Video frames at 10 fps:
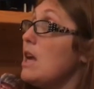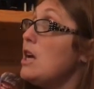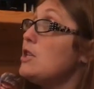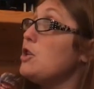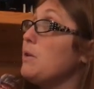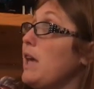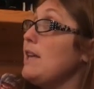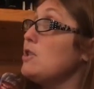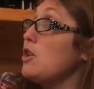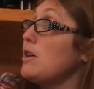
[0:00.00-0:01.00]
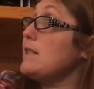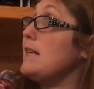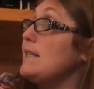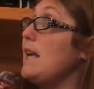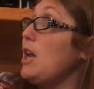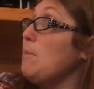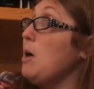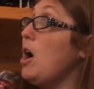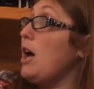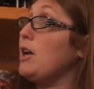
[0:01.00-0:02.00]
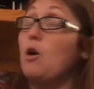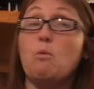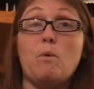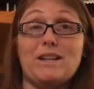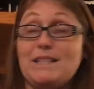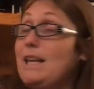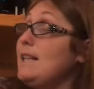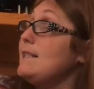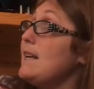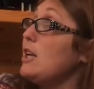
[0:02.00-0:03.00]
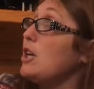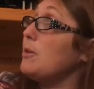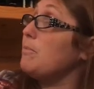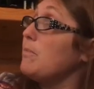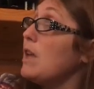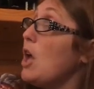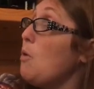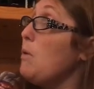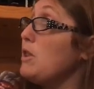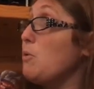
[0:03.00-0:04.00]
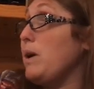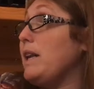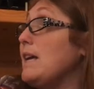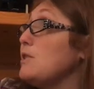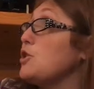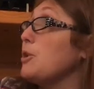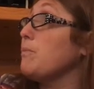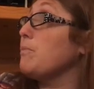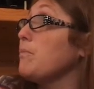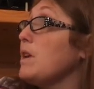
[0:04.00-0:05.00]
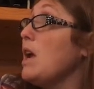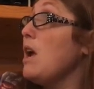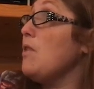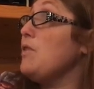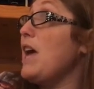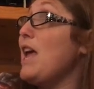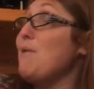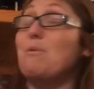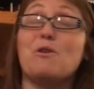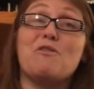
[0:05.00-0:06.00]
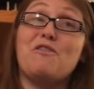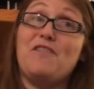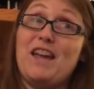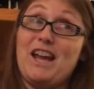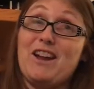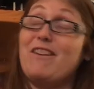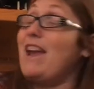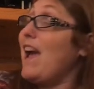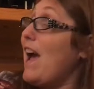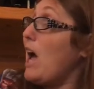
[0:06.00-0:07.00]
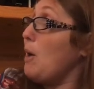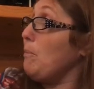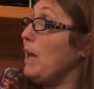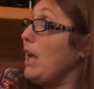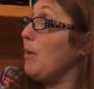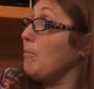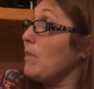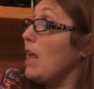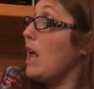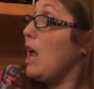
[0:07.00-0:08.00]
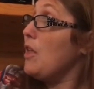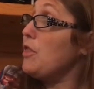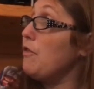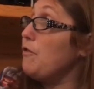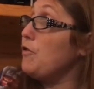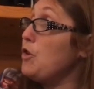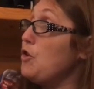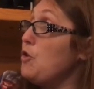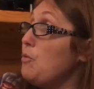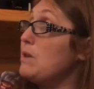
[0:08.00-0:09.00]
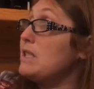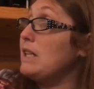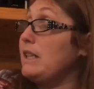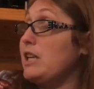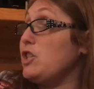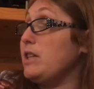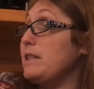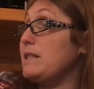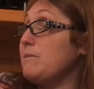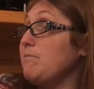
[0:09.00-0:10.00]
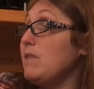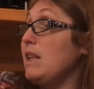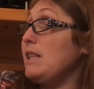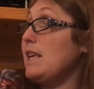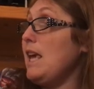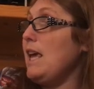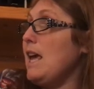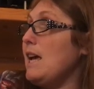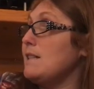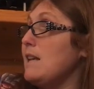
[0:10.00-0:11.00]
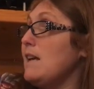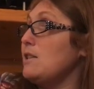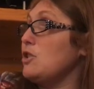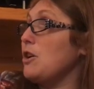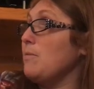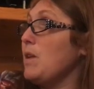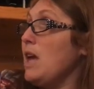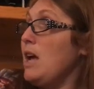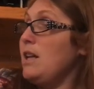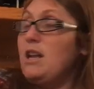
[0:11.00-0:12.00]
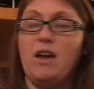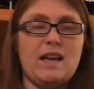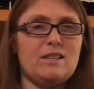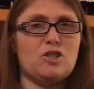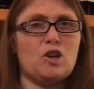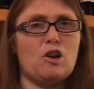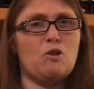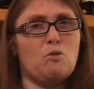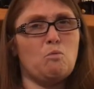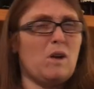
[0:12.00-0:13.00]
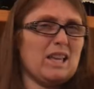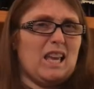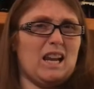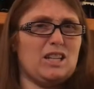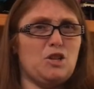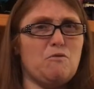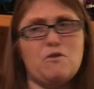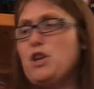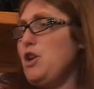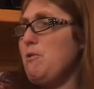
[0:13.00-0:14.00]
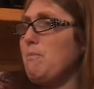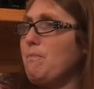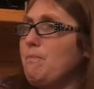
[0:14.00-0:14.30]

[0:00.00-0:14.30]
So King Xerxes and Haman went to eat dinner with Queen Esther. They were very happy. The food was delicious. The king asked Esther, "Now, Esther, what can I do for you?"